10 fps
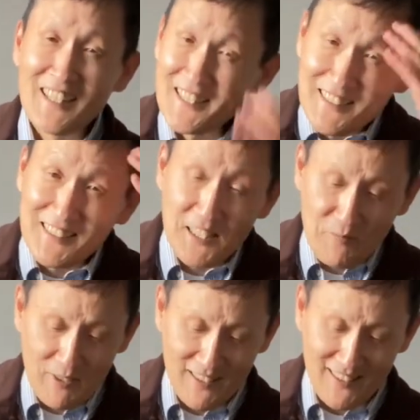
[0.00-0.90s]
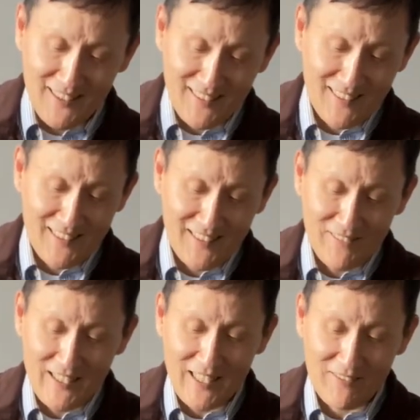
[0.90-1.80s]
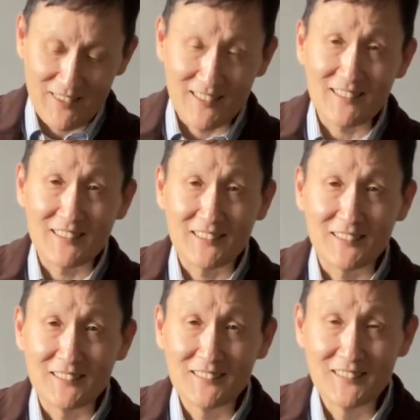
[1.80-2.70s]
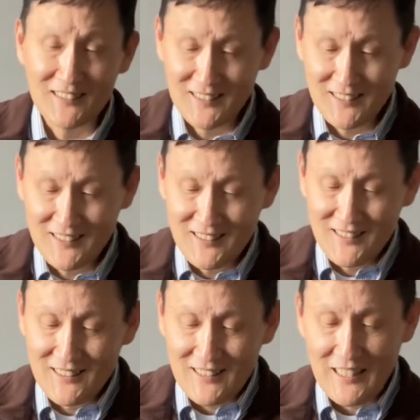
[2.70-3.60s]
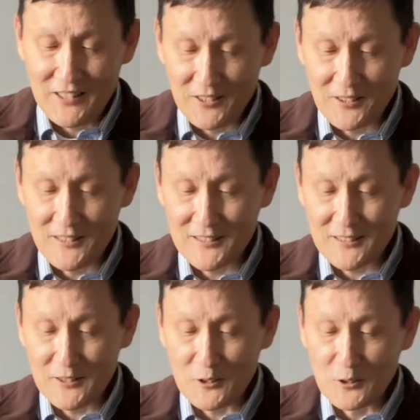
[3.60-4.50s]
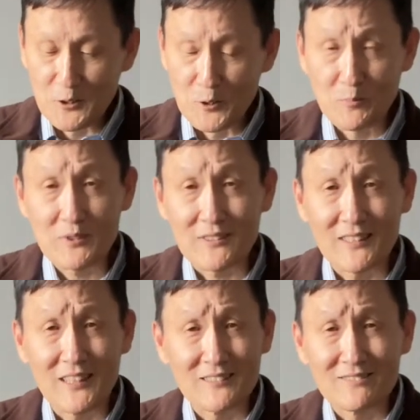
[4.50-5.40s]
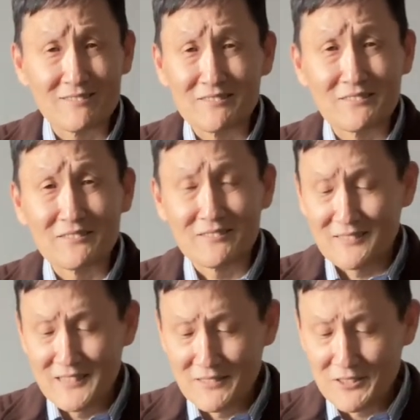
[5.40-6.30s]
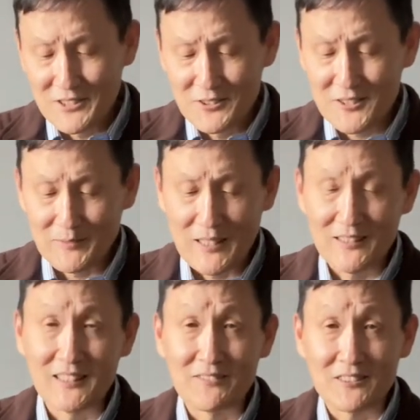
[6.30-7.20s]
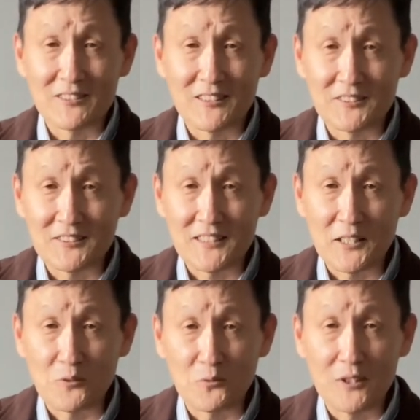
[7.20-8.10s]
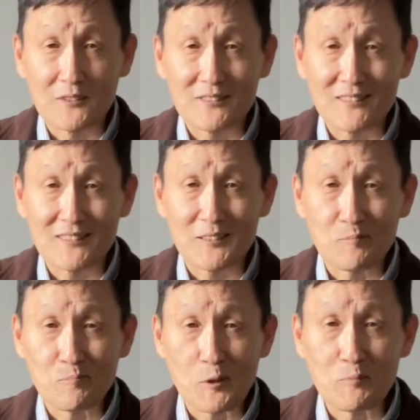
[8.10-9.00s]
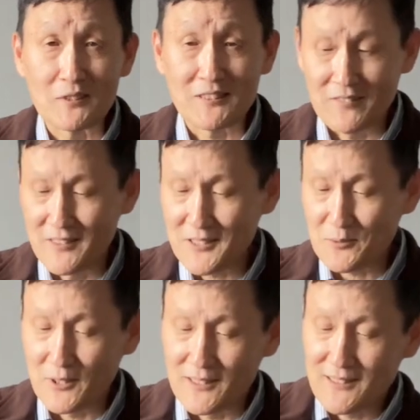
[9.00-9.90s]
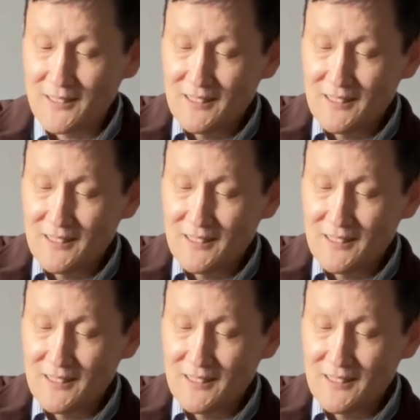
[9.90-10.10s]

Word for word: it just hit me. Like we have these little, I don't know, these little loops and I never used them. I could never understand what the purpose of this was.